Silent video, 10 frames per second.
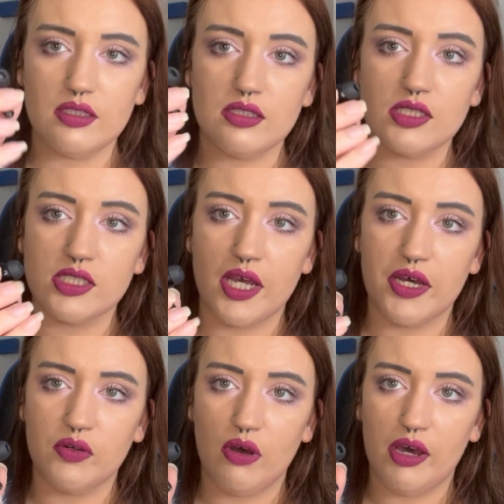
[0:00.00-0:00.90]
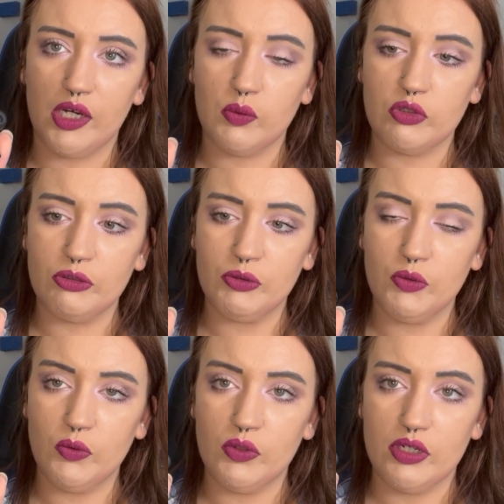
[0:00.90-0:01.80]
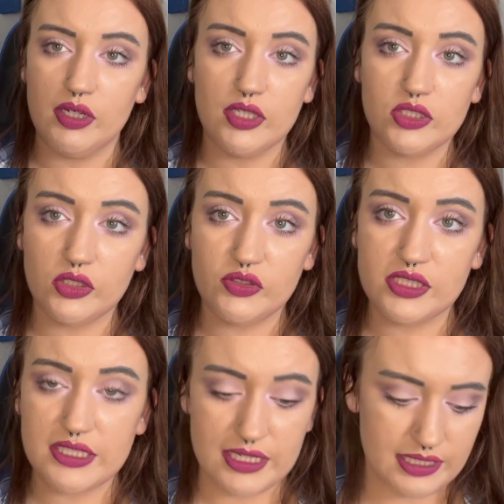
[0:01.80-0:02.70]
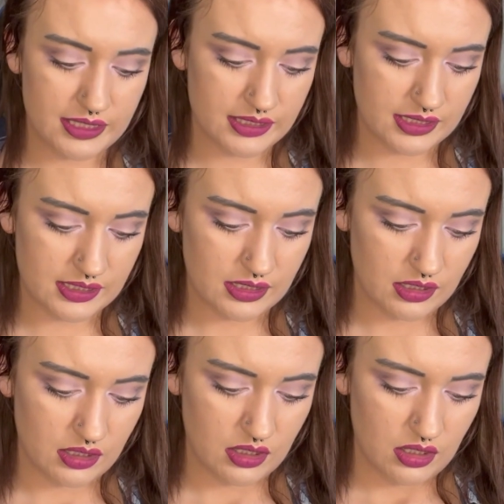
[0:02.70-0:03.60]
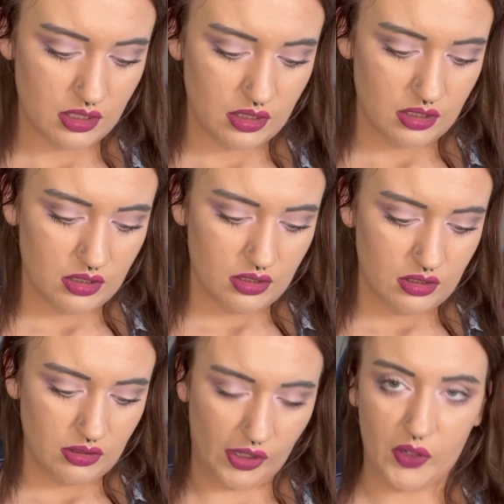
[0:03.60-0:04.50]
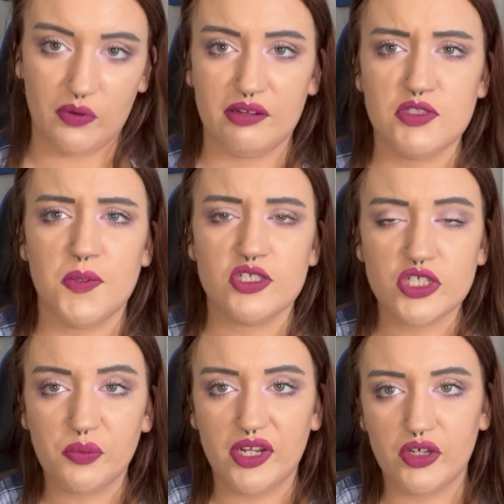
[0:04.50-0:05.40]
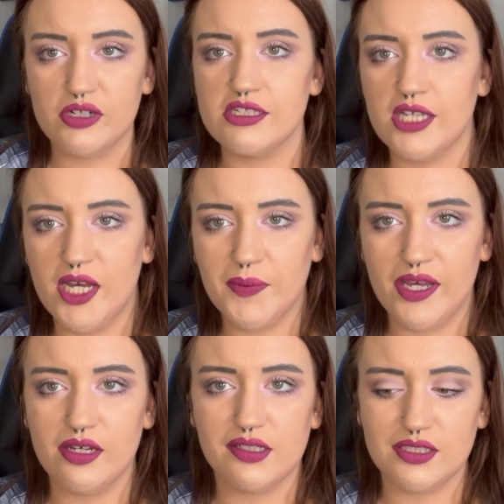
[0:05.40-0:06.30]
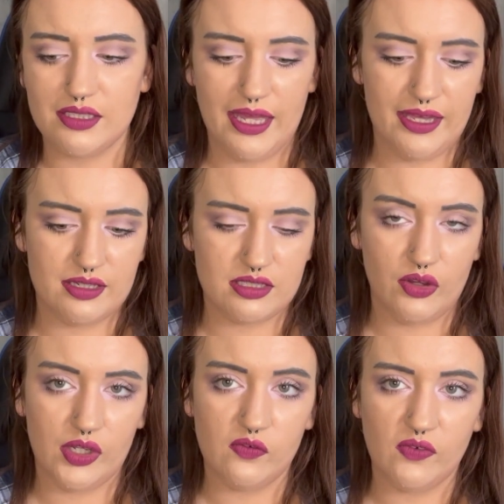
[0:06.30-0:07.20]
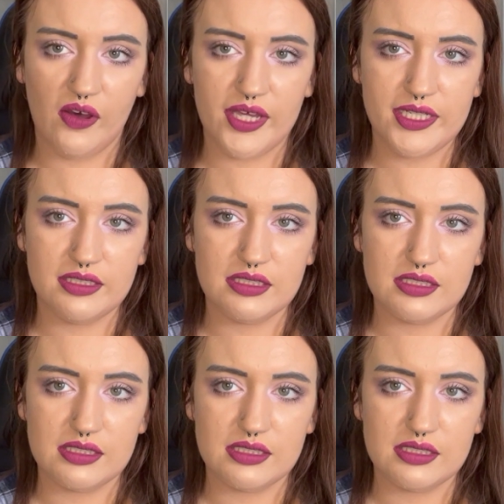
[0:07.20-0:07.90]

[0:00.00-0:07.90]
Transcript: So I will use these, like, especially when I go to Starbucks, as I find